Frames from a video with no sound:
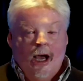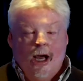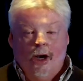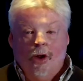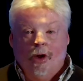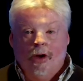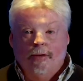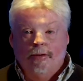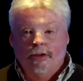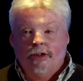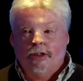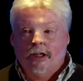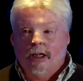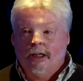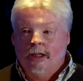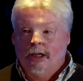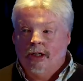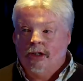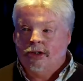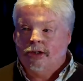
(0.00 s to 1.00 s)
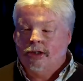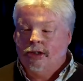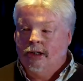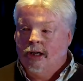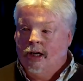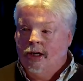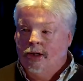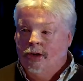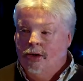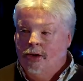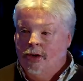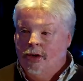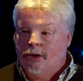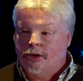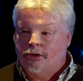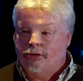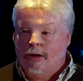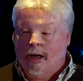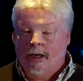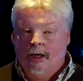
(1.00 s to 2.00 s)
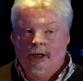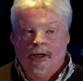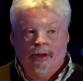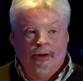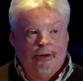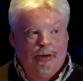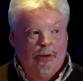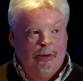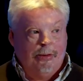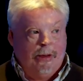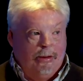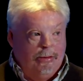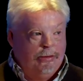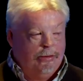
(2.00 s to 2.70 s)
And all of a sudden, this young nurse ran into the room.